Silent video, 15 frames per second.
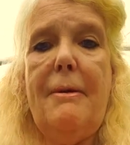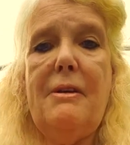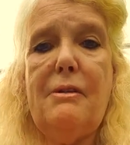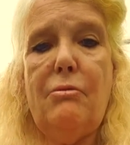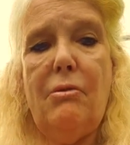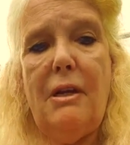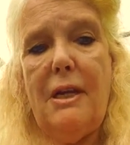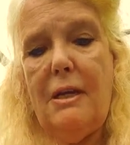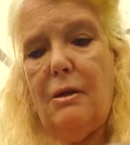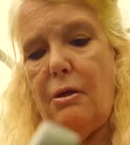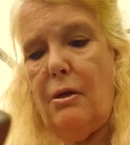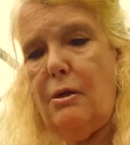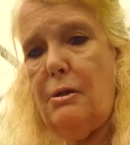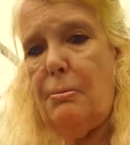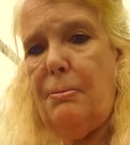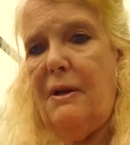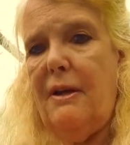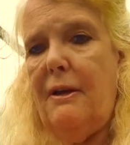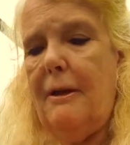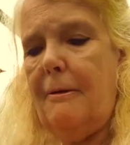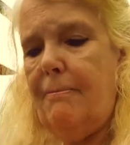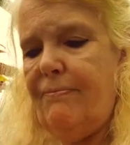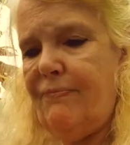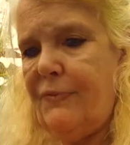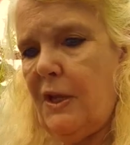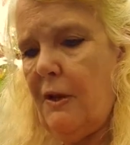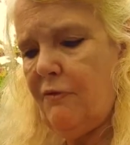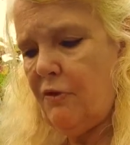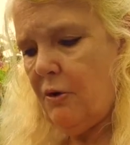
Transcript: It's really good, but um, I've